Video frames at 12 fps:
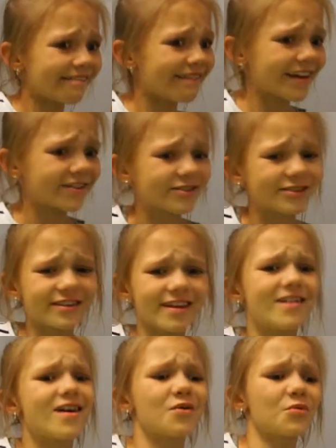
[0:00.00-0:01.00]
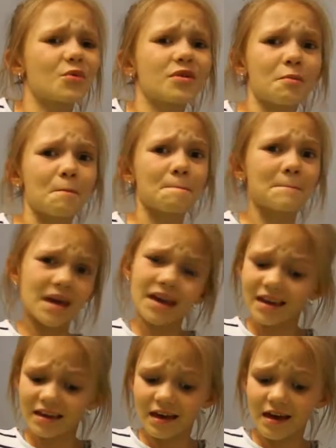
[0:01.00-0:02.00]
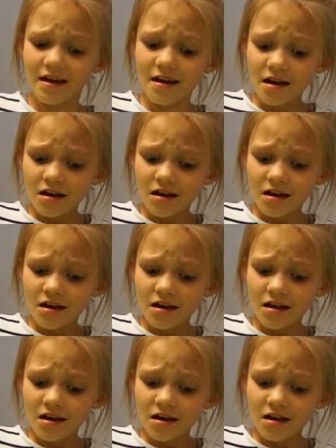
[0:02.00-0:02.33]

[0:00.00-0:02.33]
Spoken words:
let's just get on with making it.